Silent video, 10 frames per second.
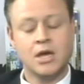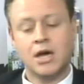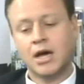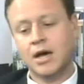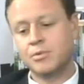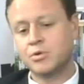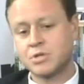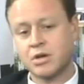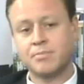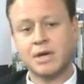
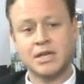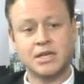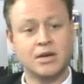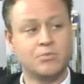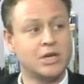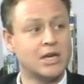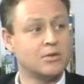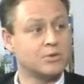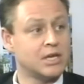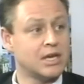Also at Baker Young, we are
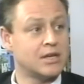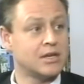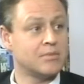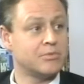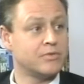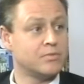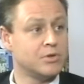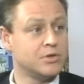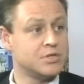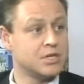looking at a number of
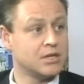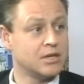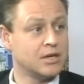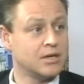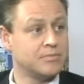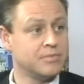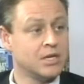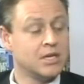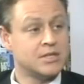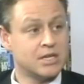emerging
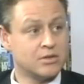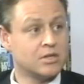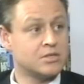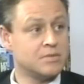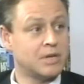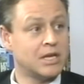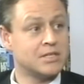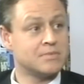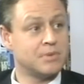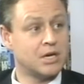technology
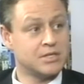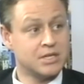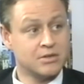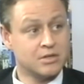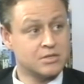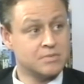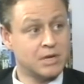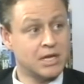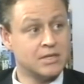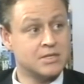plays and biotechnology
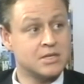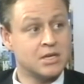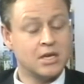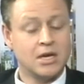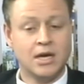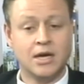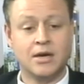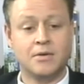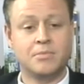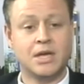plays,
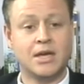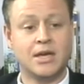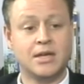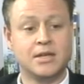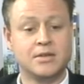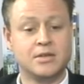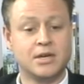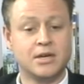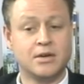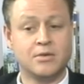and
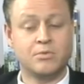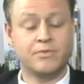we